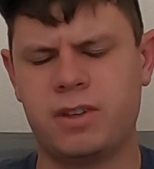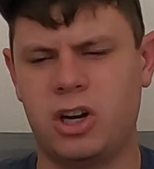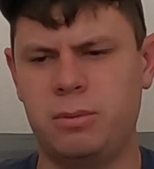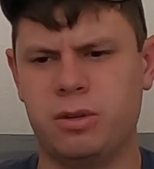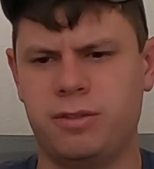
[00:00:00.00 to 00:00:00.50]

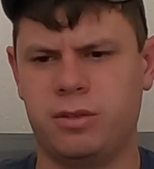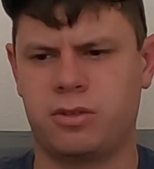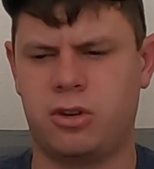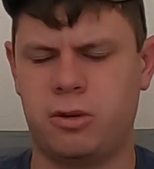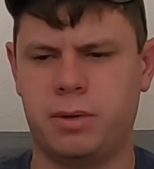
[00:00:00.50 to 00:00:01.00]
It almost
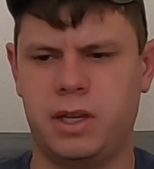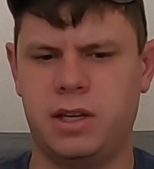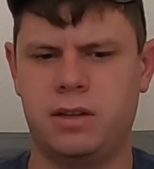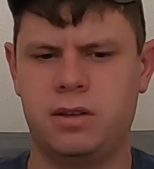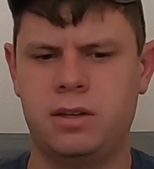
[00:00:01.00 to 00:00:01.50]
feels
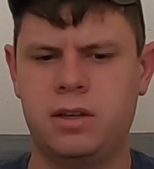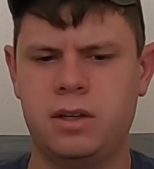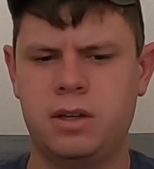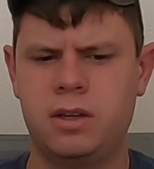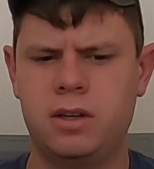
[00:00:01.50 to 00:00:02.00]
carbonated.
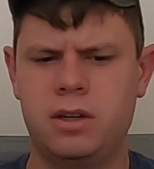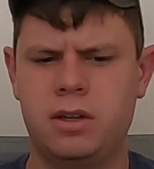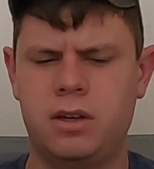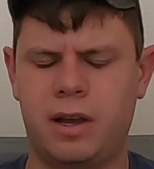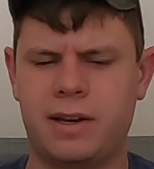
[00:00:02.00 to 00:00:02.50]

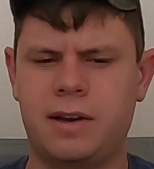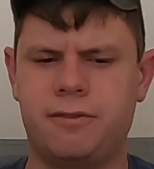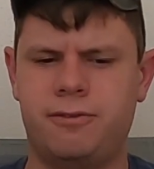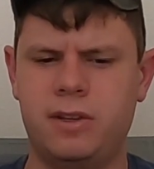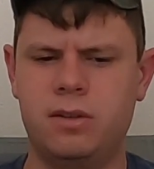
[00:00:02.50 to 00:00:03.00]
Like,
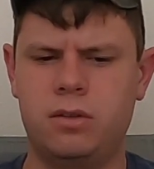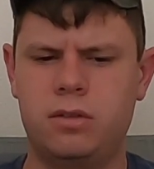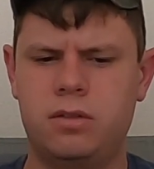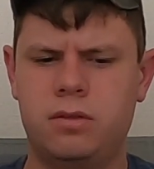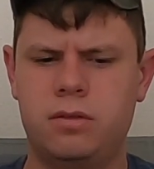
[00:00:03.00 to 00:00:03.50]
not
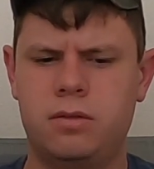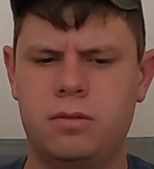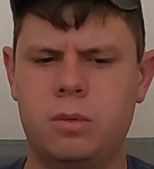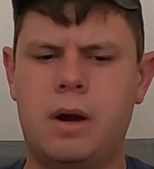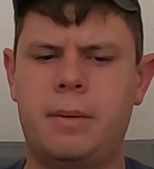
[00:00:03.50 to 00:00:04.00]
feels,
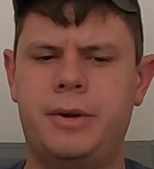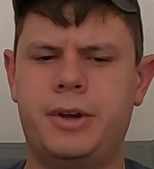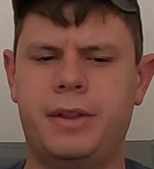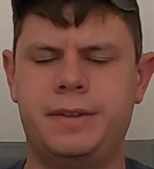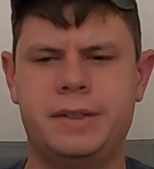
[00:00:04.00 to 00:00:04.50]
well, I don't
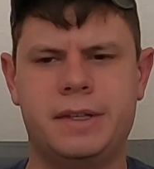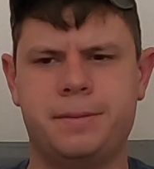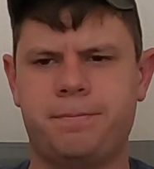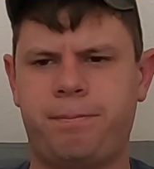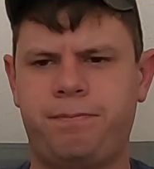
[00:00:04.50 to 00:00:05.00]
know, it's
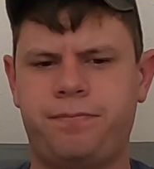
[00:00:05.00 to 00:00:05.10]
like,